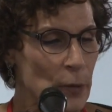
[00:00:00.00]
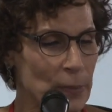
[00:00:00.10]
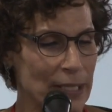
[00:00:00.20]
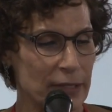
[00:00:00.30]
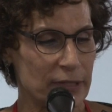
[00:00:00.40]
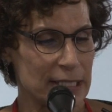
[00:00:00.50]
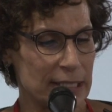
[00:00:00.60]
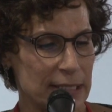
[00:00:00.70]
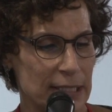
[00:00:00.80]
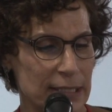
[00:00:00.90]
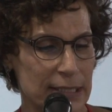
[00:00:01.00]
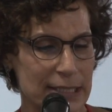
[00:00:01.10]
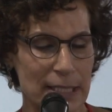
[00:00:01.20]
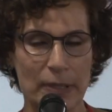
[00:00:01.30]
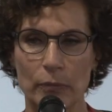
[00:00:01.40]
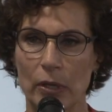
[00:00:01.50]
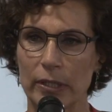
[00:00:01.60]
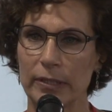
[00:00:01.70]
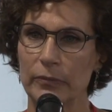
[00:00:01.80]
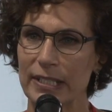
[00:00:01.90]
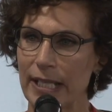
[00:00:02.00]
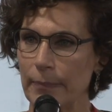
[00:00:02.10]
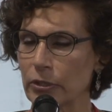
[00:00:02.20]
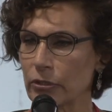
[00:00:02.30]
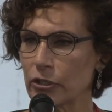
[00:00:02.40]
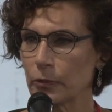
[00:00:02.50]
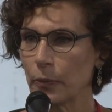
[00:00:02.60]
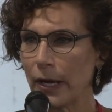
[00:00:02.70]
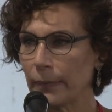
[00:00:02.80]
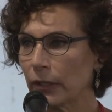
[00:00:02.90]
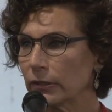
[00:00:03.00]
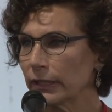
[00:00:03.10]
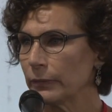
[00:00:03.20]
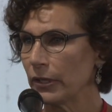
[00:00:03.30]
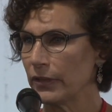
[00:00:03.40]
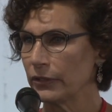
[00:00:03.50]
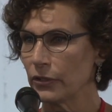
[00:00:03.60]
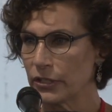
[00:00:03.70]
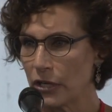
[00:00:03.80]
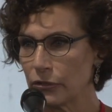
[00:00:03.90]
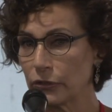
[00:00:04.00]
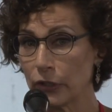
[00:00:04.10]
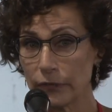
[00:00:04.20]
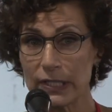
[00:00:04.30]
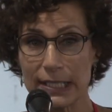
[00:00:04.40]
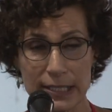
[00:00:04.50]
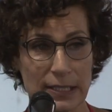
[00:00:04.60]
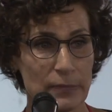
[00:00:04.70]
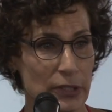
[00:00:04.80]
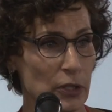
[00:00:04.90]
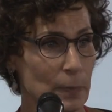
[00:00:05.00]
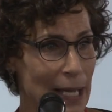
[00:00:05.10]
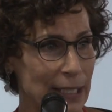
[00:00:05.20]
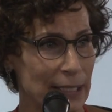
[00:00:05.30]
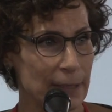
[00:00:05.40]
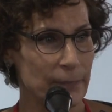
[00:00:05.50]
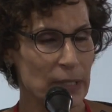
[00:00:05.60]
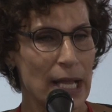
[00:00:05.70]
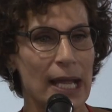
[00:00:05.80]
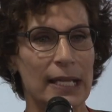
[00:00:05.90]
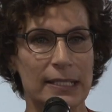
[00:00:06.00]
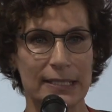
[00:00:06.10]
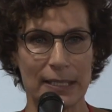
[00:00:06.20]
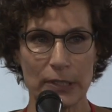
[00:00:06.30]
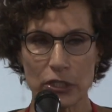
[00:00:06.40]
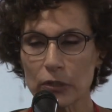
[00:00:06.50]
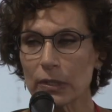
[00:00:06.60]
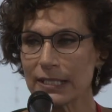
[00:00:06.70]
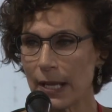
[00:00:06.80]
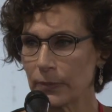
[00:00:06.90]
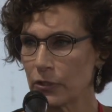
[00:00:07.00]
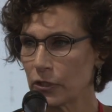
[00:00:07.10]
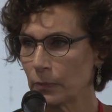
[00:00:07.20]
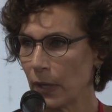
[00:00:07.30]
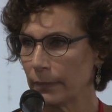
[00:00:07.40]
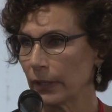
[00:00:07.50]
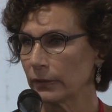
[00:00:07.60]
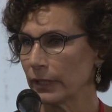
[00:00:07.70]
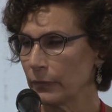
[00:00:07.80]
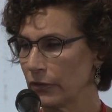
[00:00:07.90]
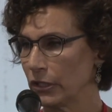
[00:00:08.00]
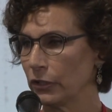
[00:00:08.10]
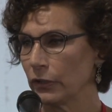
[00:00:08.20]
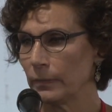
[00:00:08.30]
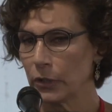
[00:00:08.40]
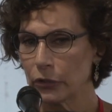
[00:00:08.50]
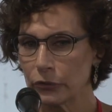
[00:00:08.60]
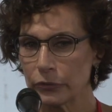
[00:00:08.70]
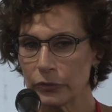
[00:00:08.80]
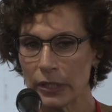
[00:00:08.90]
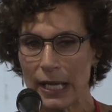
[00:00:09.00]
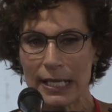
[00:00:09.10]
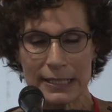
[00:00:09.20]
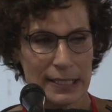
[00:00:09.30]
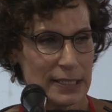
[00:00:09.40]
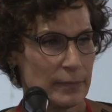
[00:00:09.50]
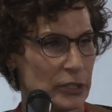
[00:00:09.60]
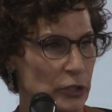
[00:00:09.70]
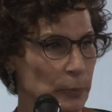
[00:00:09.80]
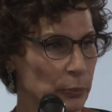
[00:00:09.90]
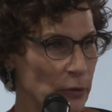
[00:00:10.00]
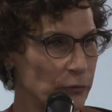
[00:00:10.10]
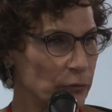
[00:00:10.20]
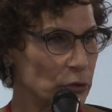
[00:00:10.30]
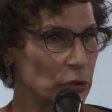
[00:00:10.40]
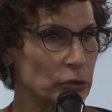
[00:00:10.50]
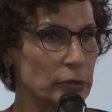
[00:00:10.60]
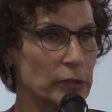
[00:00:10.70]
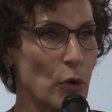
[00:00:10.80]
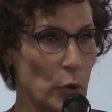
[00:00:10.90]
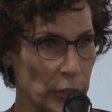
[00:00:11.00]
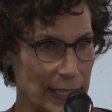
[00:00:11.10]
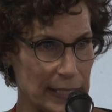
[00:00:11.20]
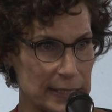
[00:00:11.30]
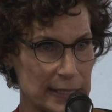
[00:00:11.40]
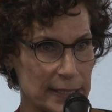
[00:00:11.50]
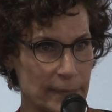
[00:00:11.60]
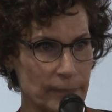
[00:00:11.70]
But the, the C B one receptors are primarily within your central nervous system in your body, and the C B two receptors are primarily within your immune system and your peripheral organs.